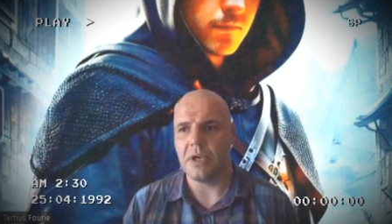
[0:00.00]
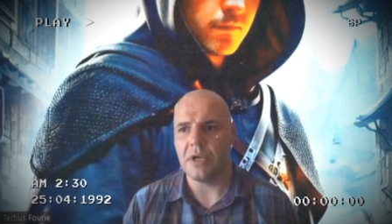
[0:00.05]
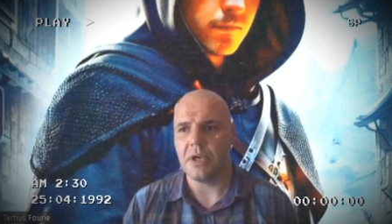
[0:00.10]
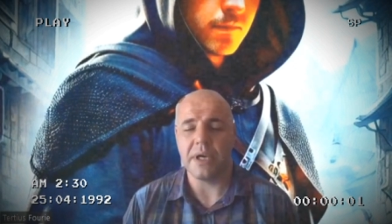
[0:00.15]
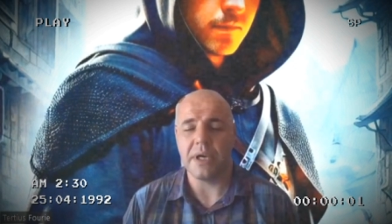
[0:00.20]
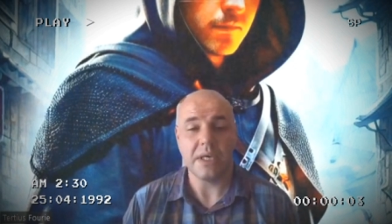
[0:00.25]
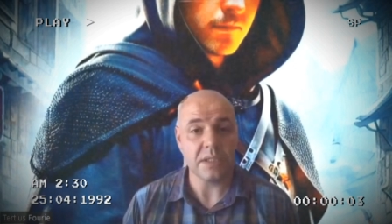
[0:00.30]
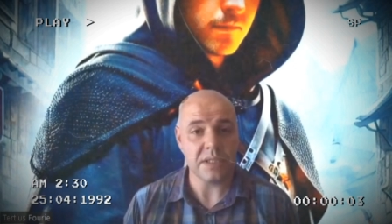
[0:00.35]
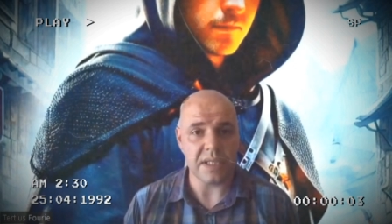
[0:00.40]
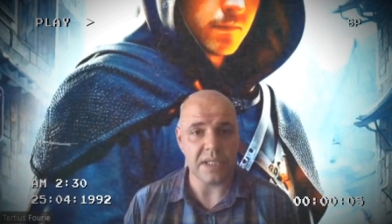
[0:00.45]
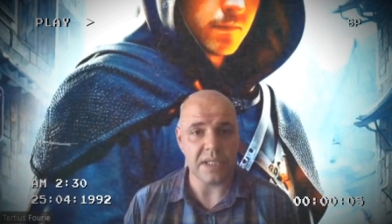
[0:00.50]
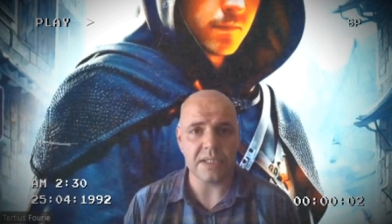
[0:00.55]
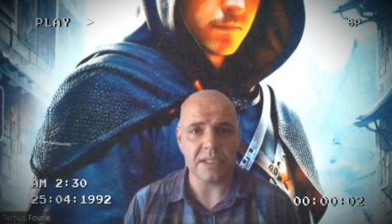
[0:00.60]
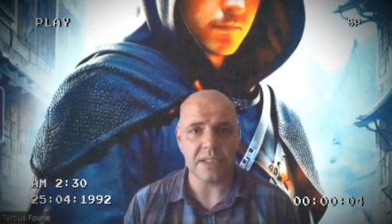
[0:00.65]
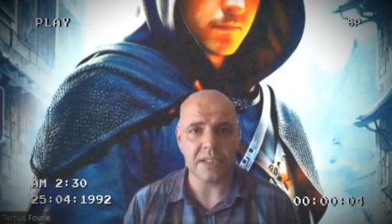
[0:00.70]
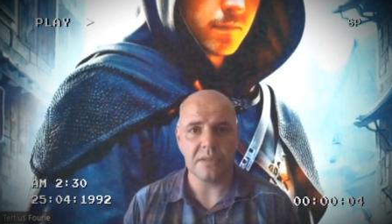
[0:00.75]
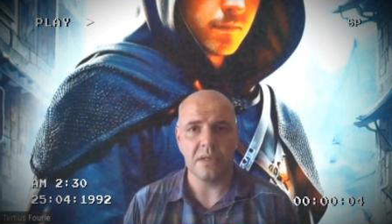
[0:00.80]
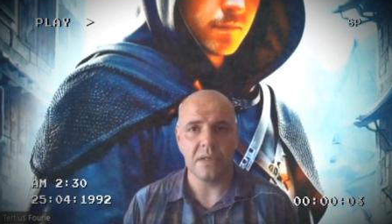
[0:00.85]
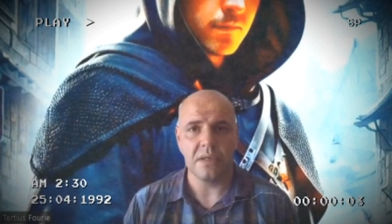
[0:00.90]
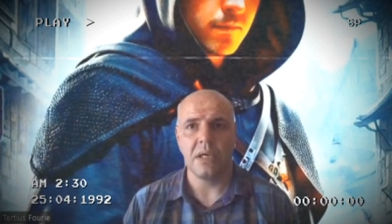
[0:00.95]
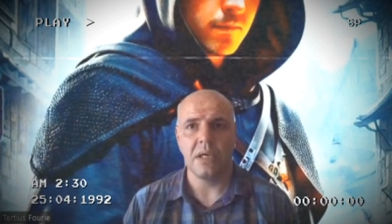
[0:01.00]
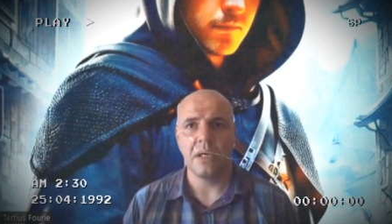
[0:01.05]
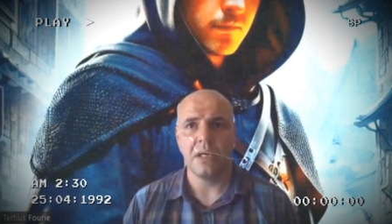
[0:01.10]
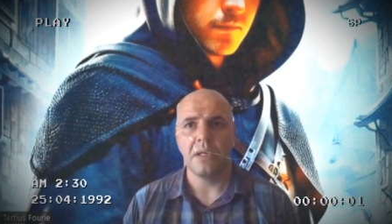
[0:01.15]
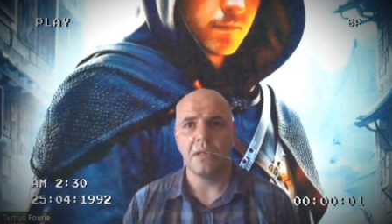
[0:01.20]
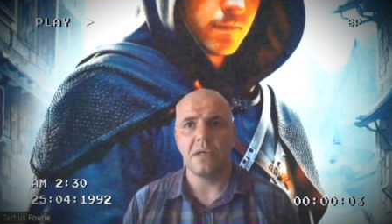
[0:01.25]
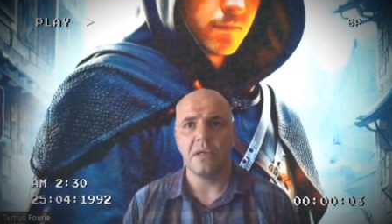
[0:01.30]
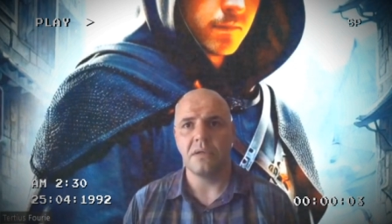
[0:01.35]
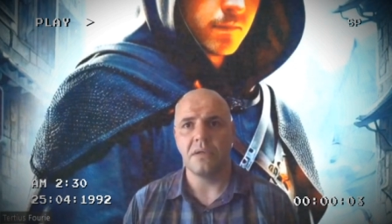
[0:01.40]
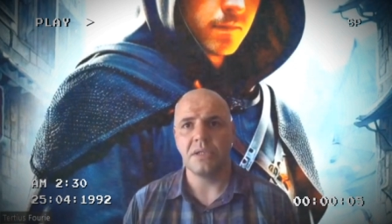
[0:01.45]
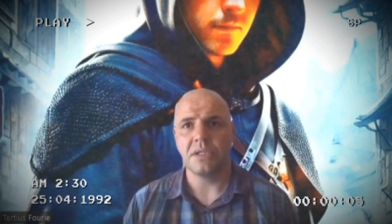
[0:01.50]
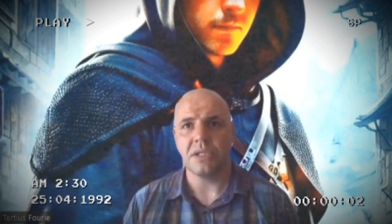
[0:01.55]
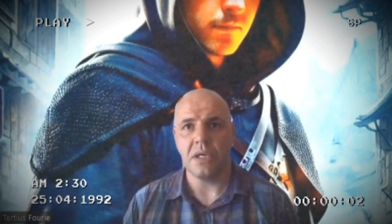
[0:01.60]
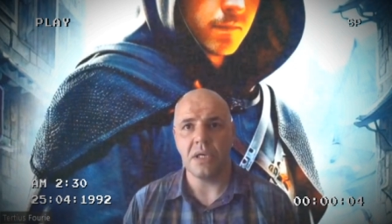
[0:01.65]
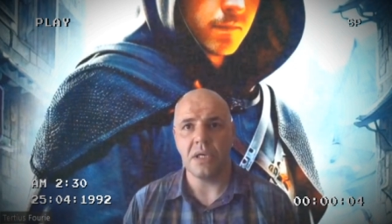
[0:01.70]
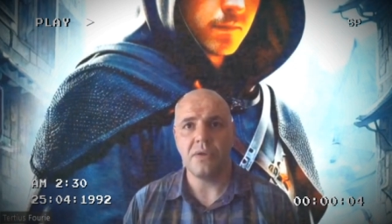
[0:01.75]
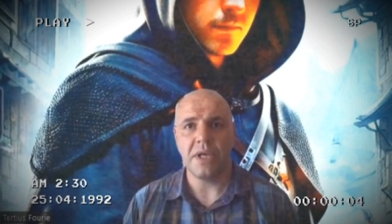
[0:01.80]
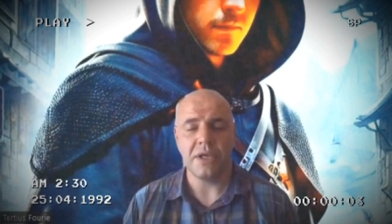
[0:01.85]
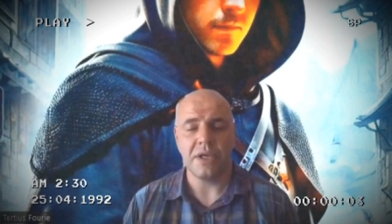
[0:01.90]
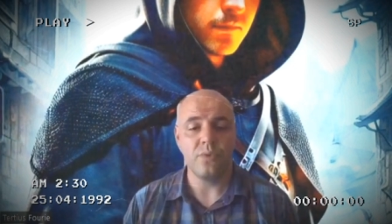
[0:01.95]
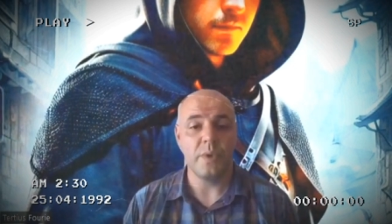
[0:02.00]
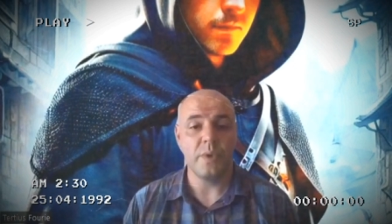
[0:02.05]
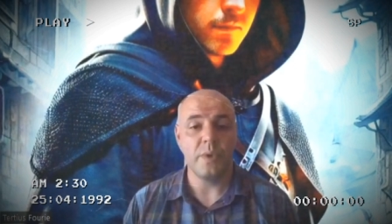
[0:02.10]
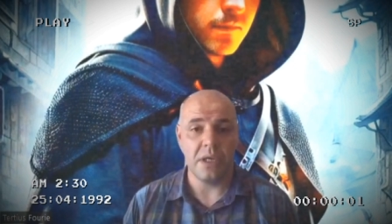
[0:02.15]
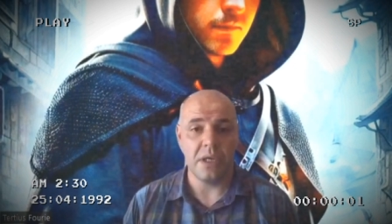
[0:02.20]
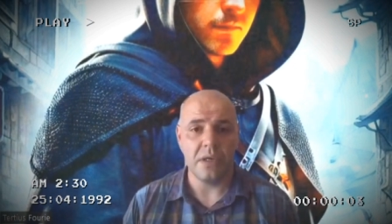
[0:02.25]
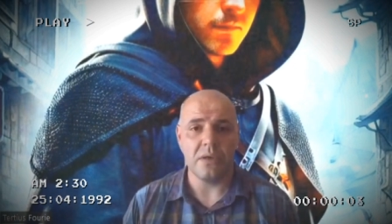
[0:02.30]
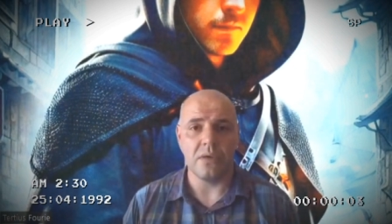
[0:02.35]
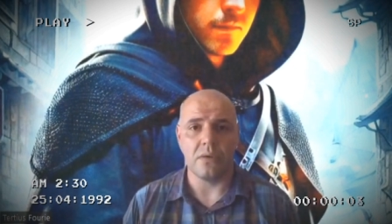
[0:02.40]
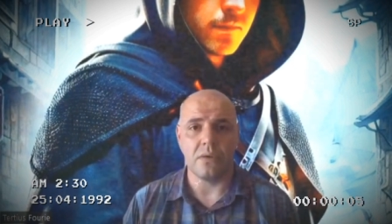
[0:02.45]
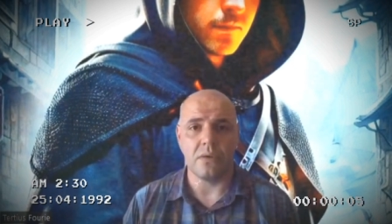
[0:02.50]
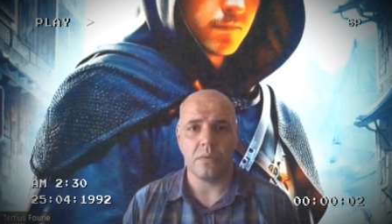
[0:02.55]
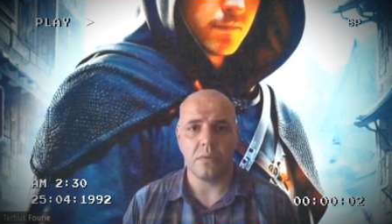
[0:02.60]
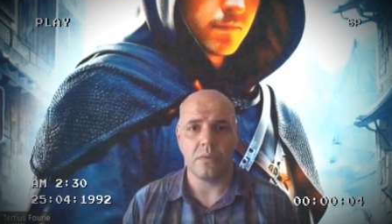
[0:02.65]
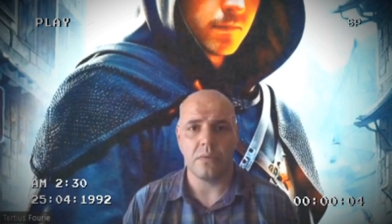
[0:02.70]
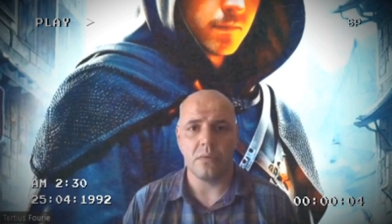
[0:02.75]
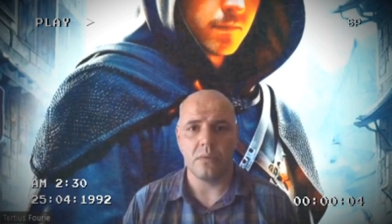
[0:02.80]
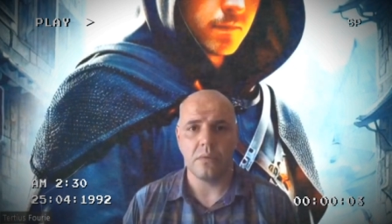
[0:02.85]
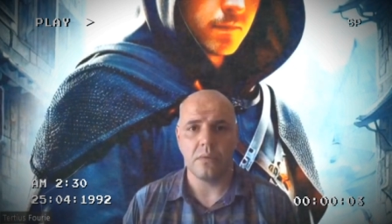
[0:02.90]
harass us, so that we know